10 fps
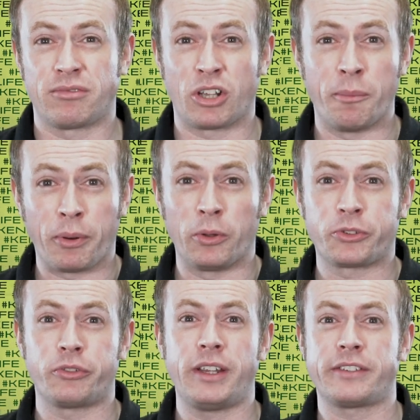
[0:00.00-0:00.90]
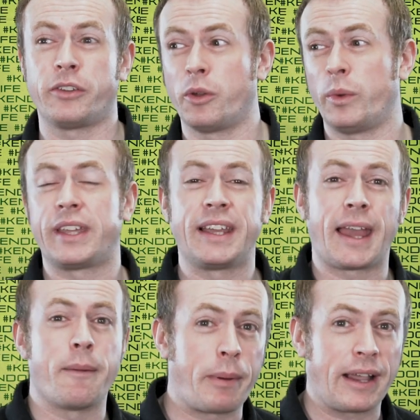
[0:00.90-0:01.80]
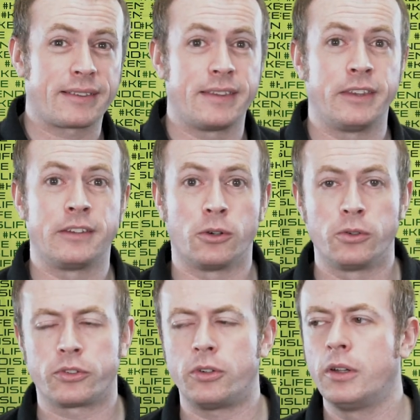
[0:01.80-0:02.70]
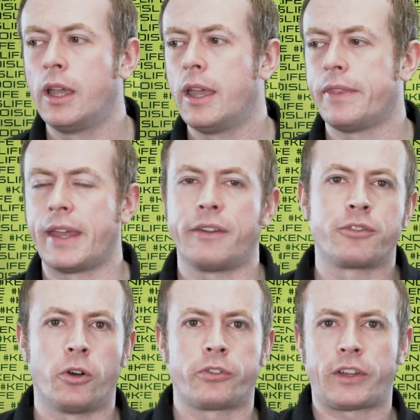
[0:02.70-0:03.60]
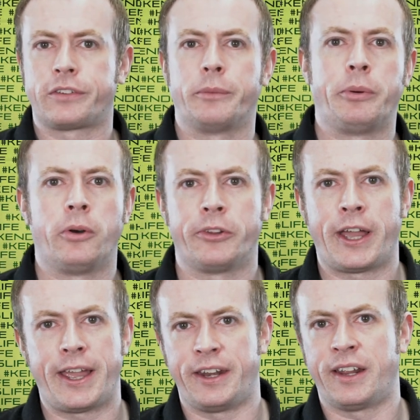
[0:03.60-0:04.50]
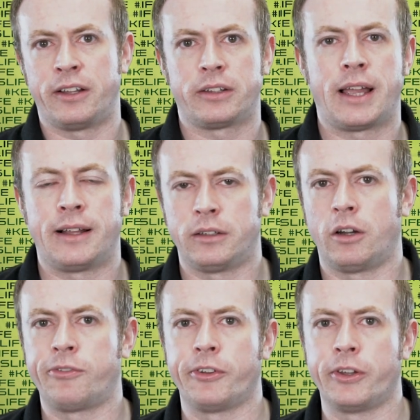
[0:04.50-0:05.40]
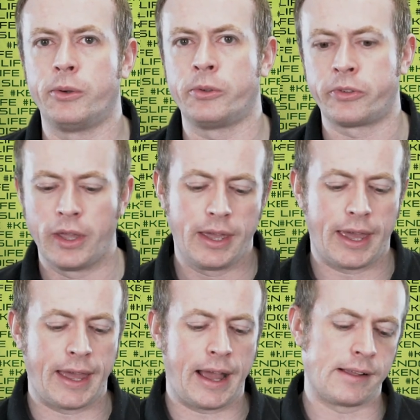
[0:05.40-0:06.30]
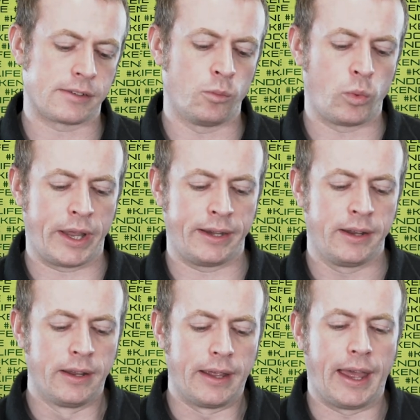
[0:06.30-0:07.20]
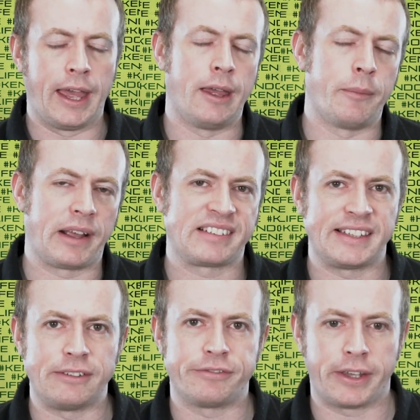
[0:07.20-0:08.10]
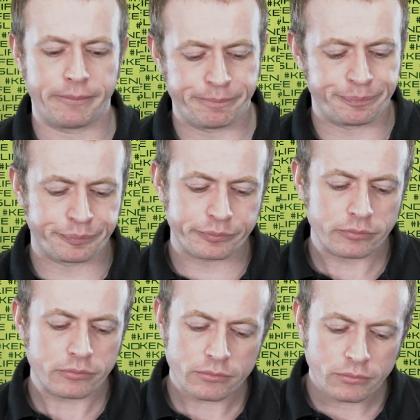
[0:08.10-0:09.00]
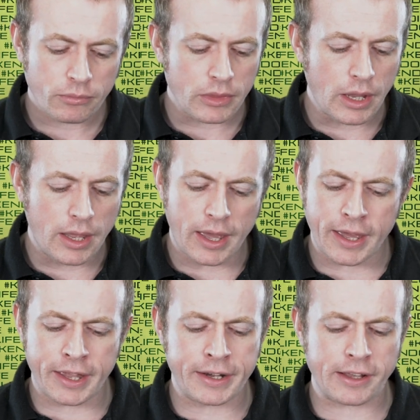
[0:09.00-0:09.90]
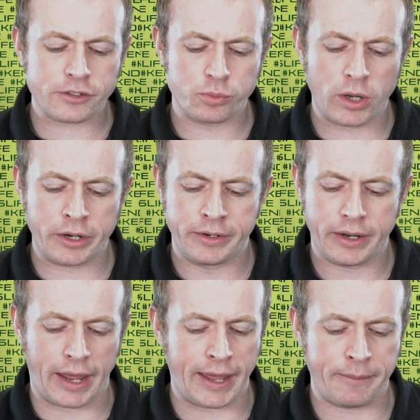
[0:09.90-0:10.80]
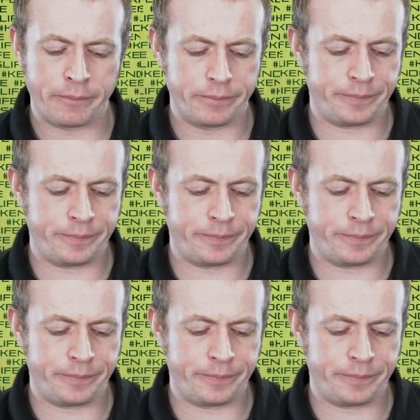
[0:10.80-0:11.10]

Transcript: compulsory so that we can get back to the dojo then of course I'll support that and I'll I'll offer those uh, as and when um, I see fit. Uh, next one. Um,